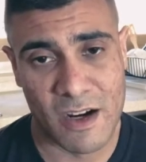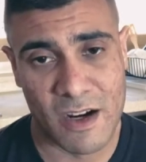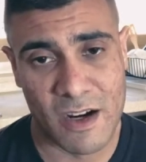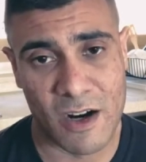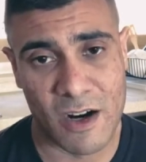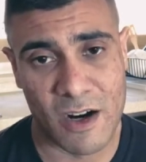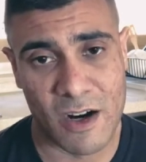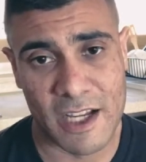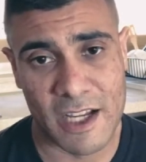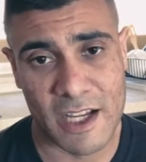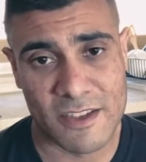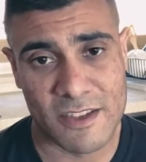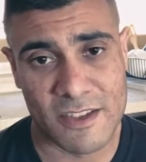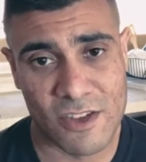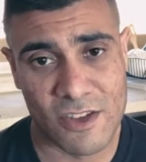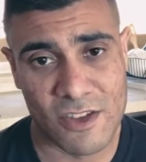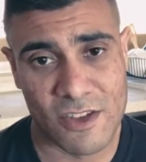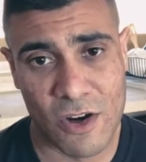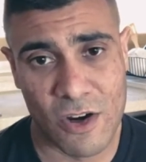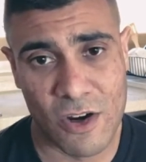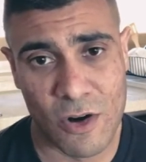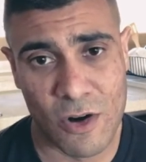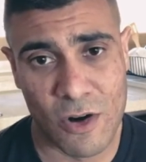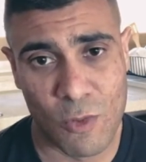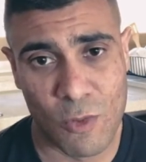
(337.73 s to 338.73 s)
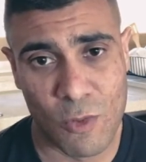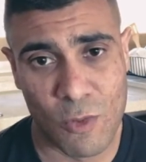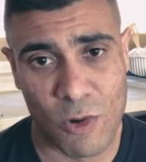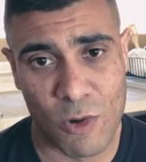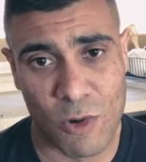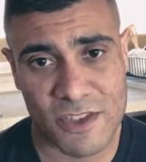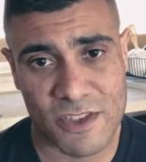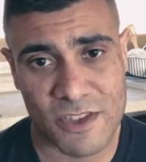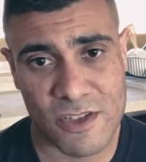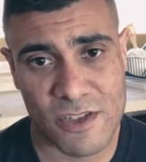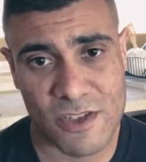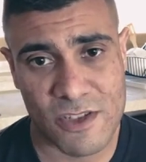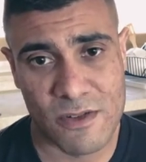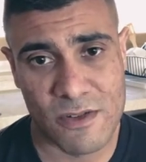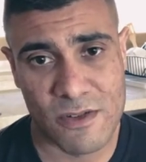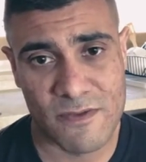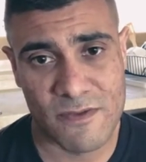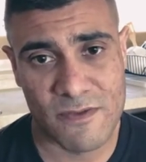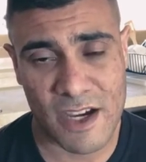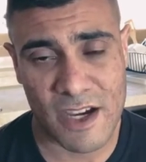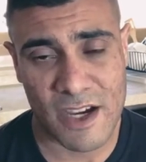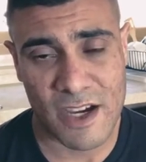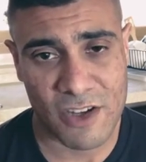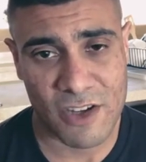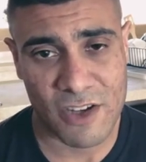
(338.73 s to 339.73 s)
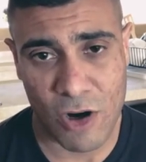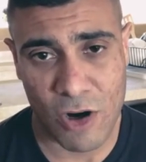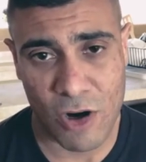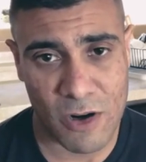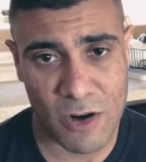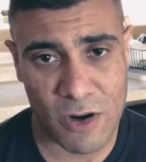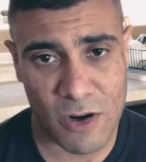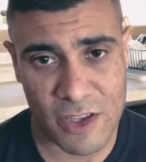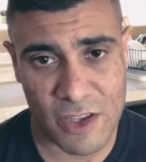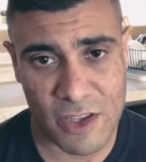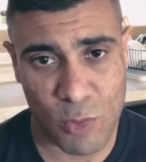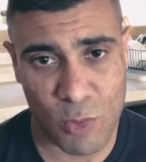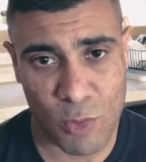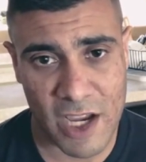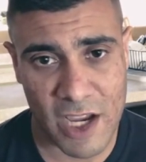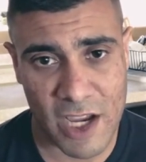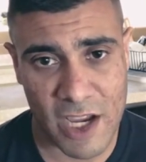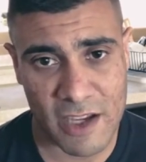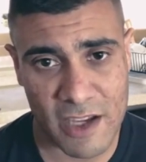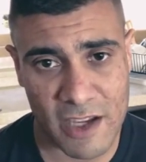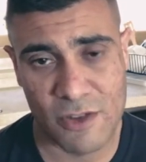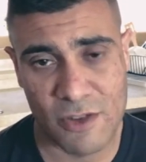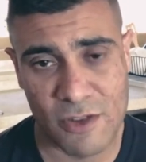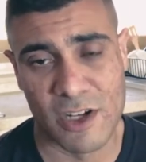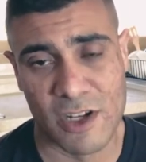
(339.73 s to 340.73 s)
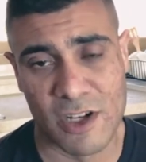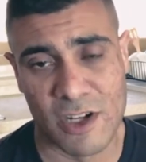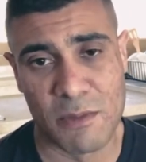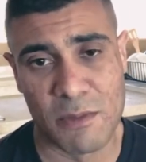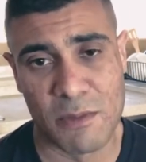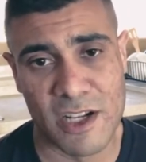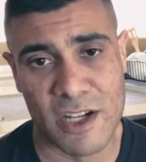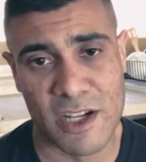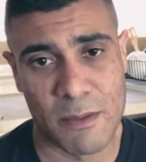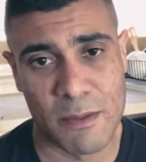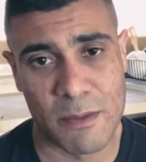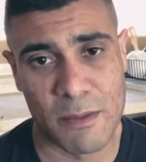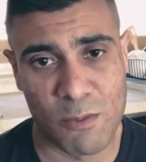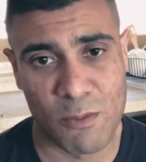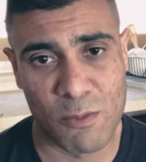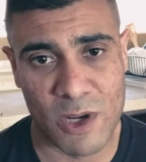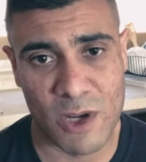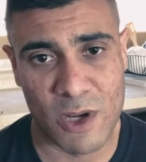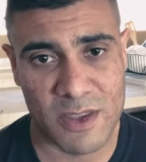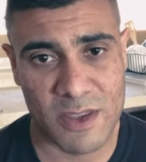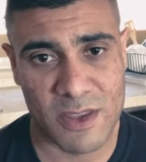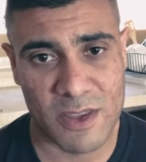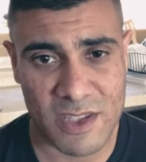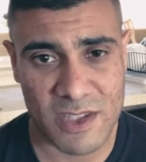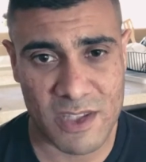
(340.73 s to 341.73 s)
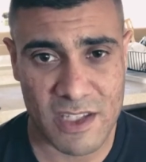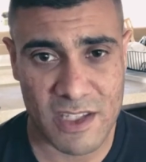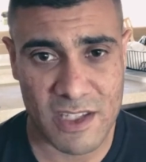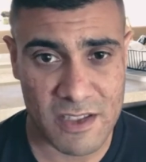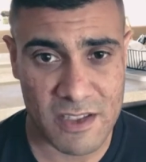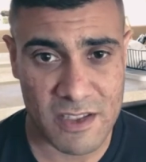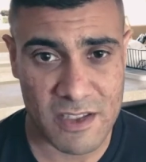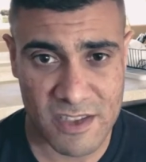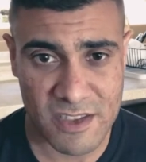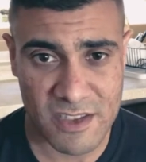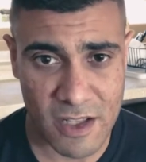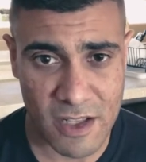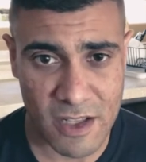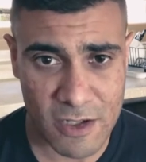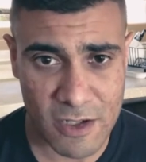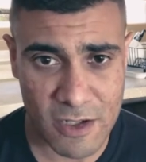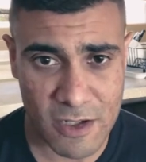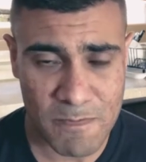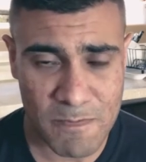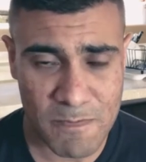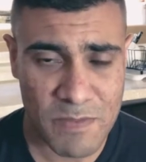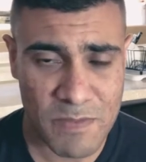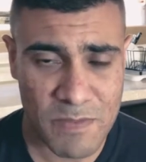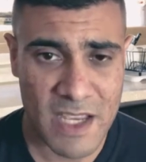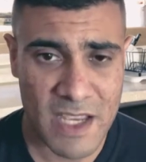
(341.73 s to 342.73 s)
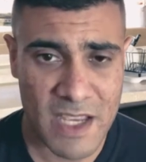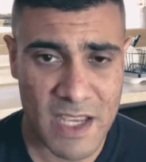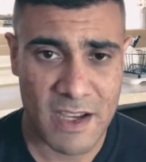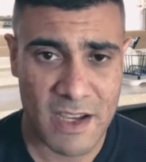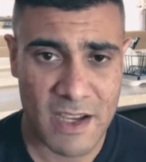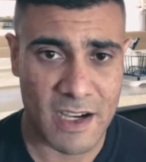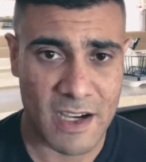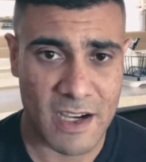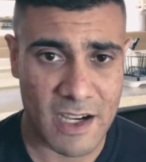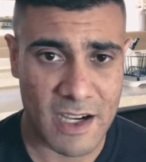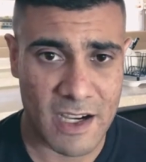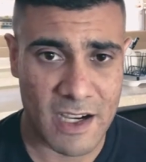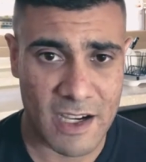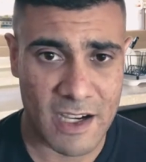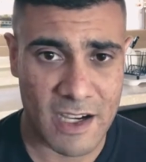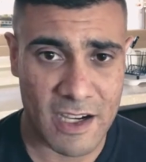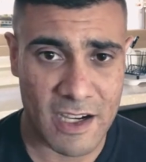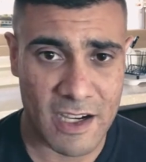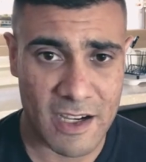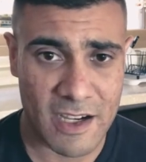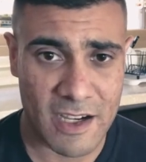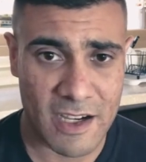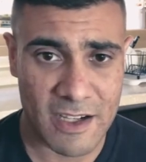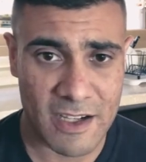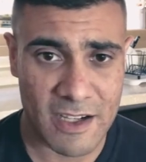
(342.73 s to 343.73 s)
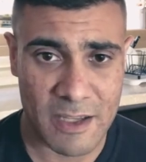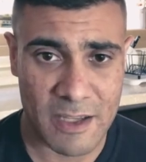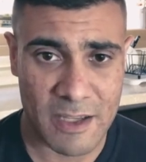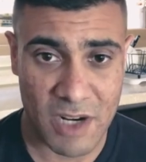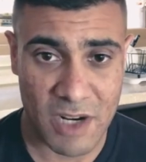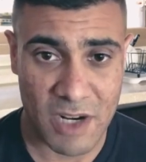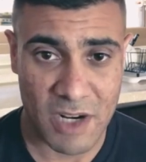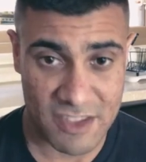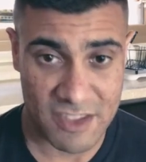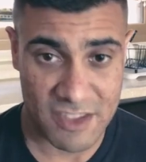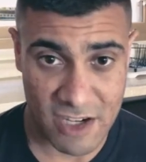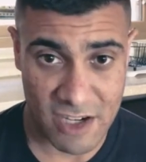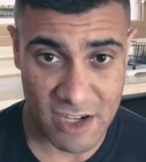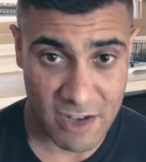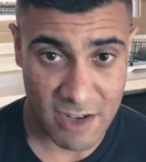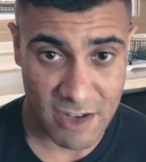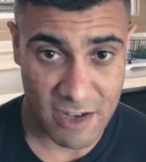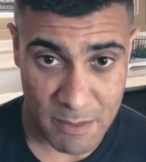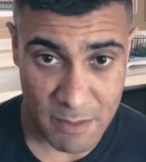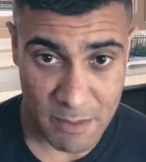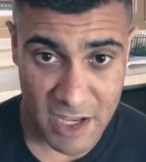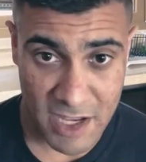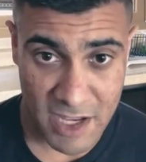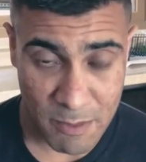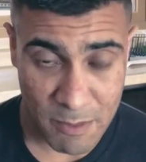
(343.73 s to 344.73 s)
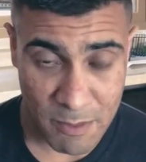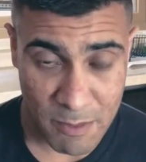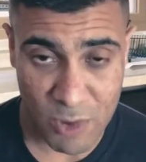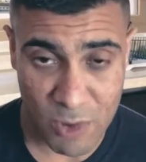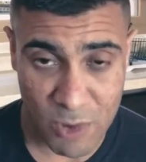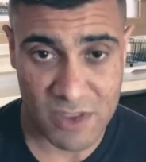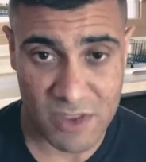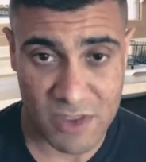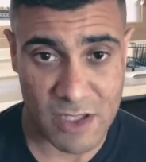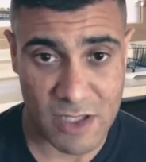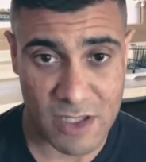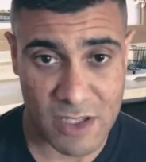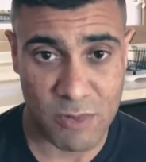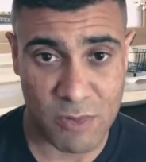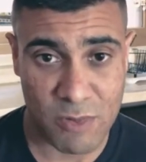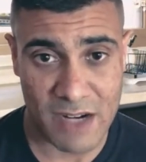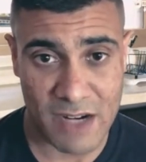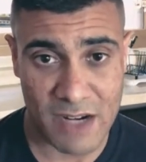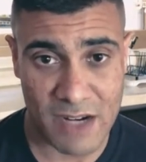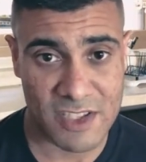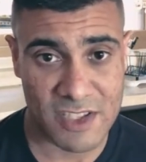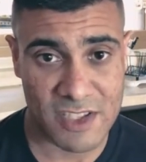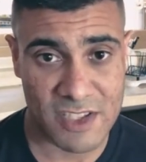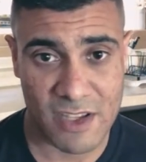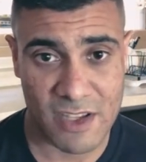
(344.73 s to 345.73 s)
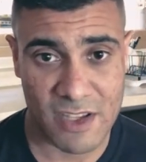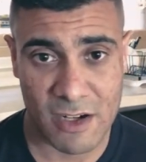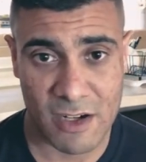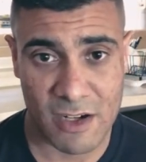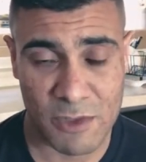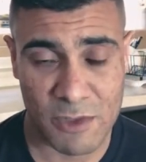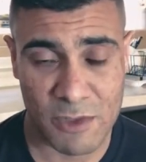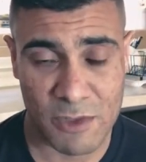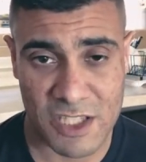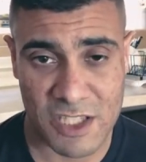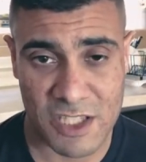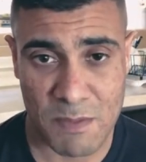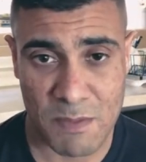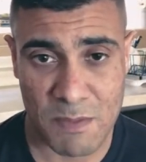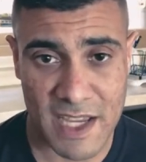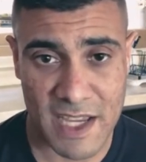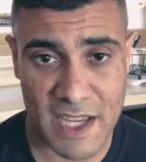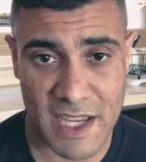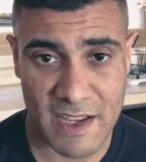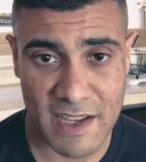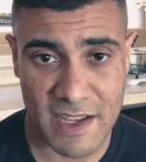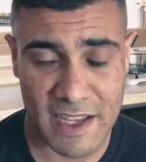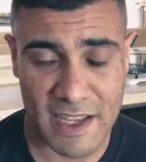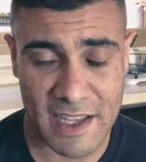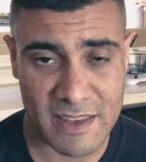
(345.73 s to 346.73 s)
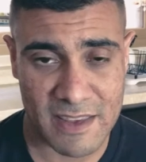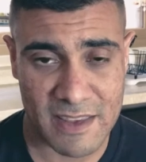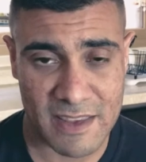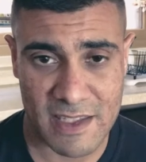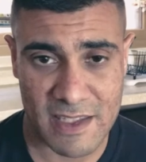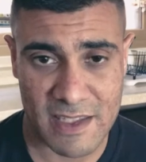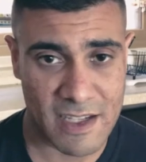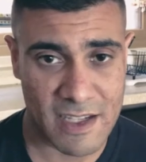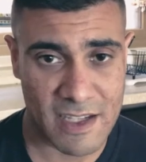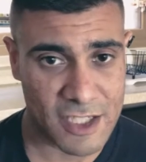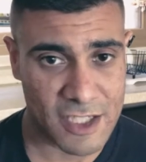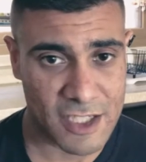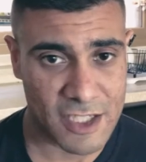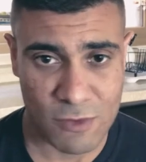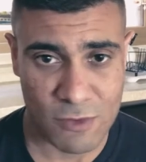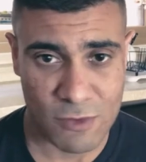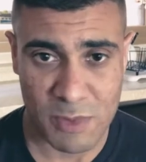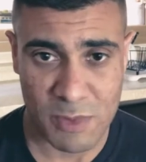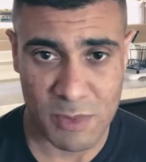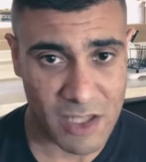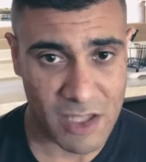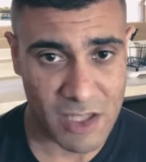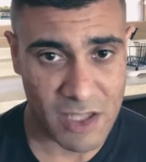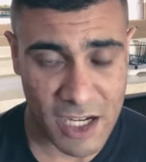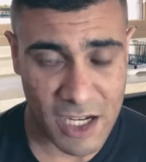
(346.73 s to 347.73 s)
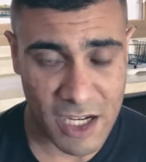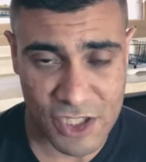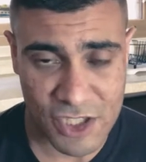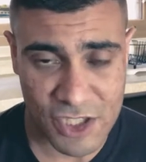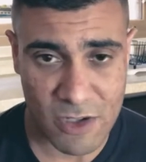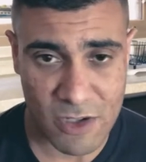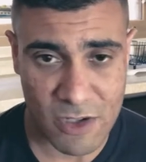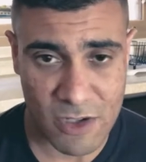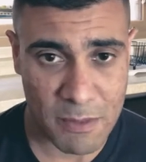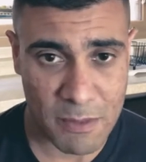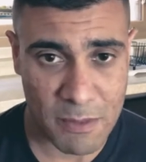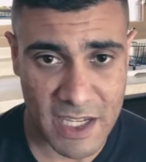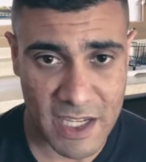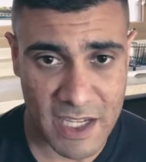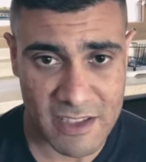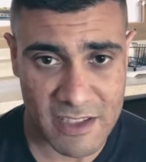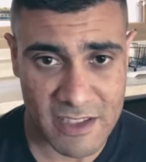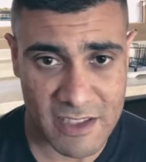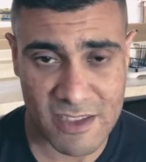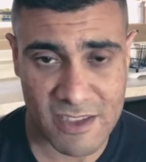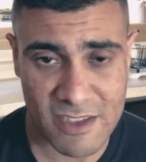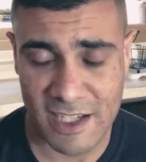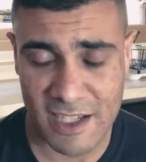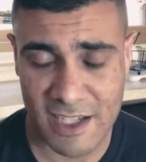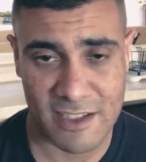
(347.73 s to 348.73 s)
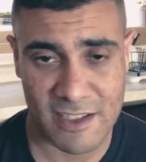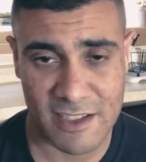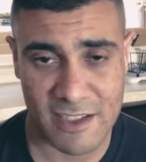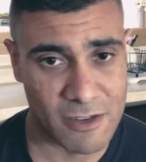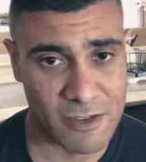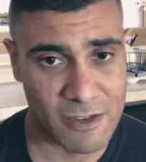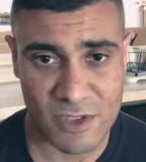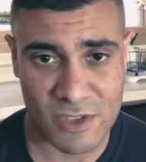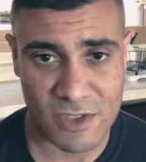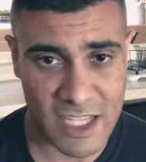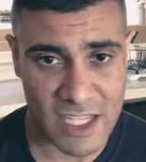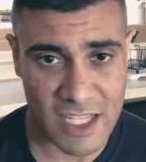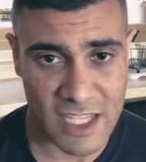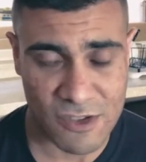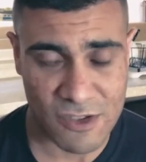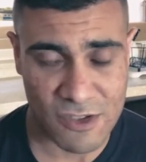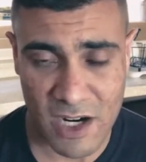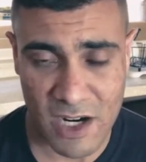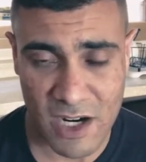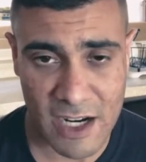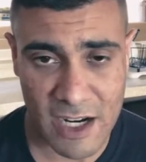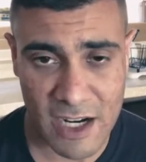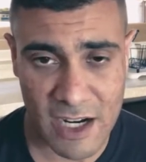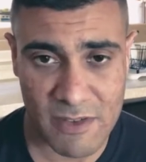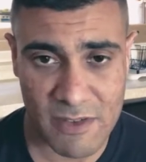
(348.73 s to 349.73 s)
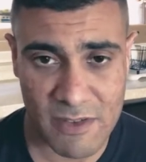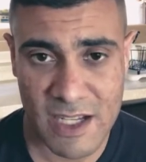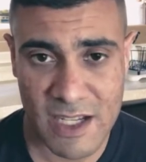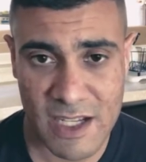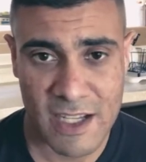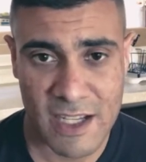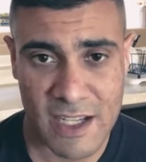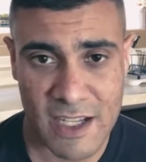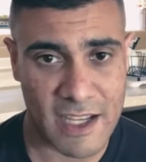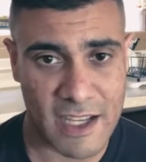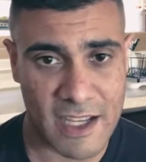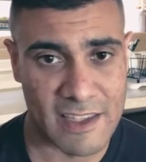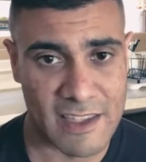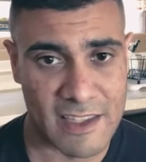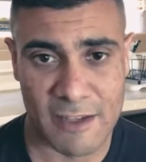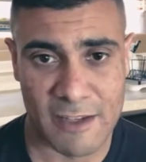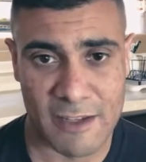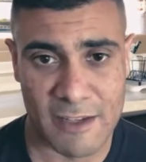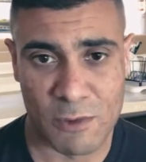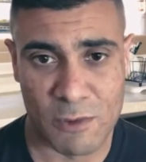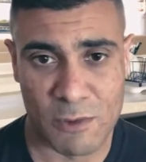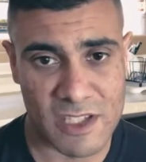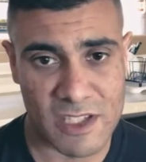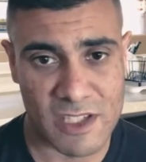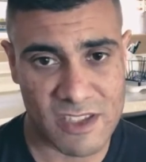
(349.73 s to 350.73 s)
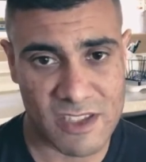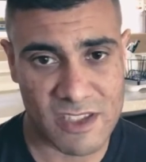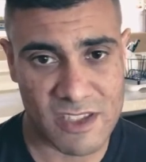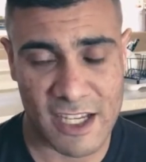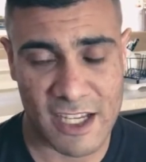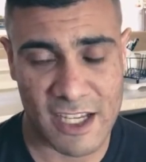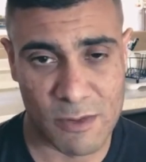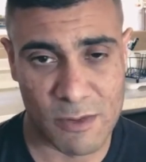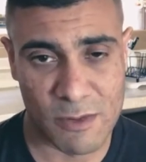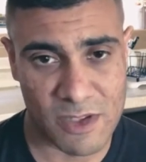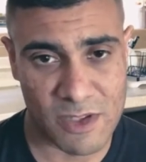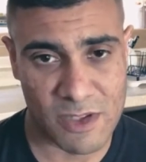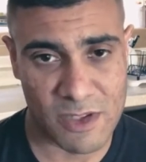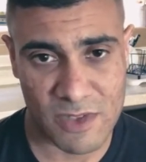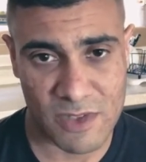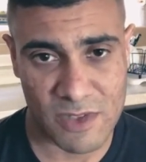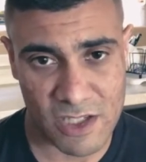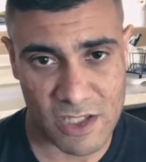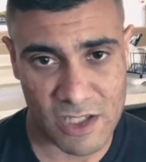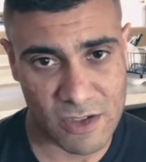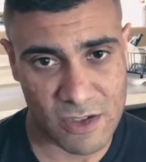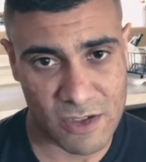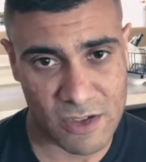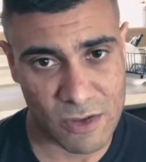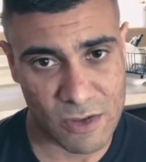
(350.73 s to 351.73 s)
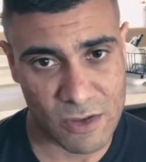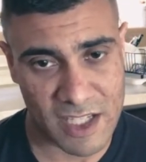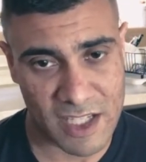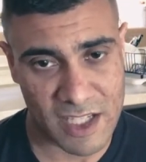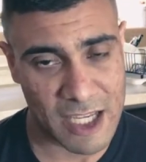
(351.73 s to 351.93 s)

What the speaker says: All right, so once you've found a car, either way, you're gonna meet up with the seller. In my scenario, I met up with the private seller. We just met at the Chirumi Lodge here on base. I did a little test drive, and then we signed over the vehicle.